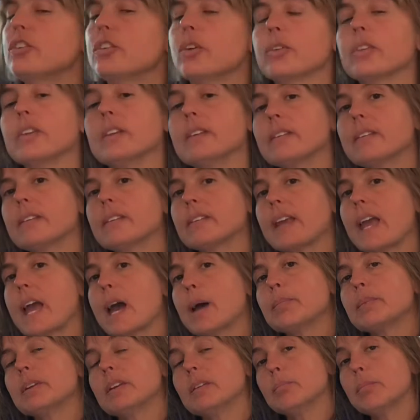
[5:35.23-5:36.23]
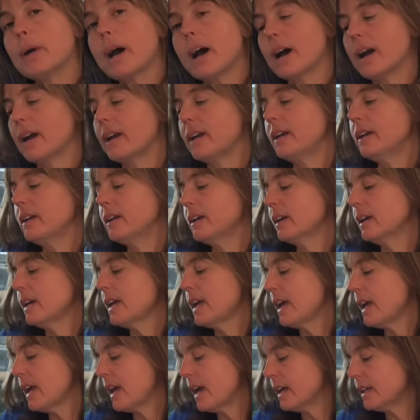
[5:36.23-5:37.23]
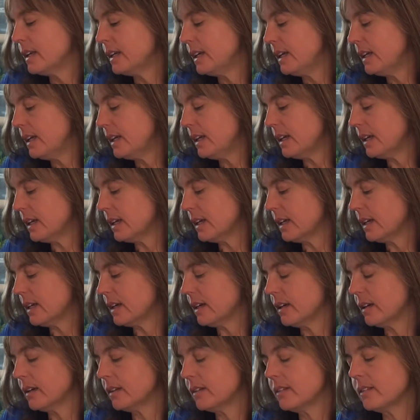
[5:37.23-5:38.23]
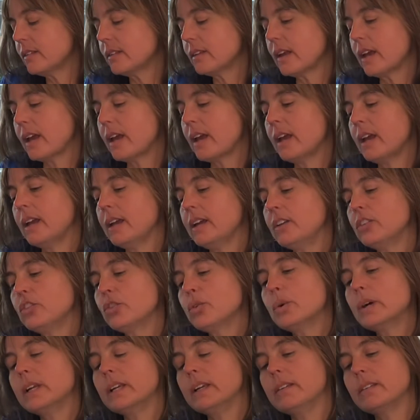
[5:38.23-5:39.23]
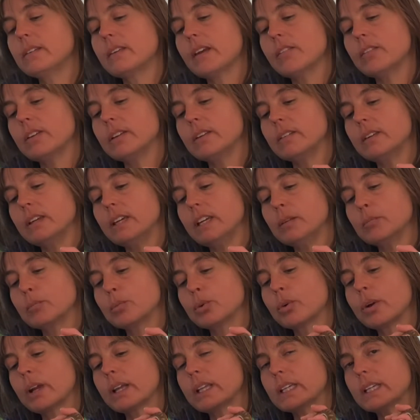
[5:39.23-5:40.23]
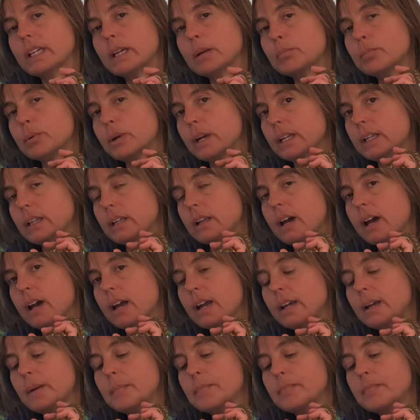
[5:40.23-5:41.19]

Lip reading: this is Captain Pike, and he is a 2017 Morelia bredli,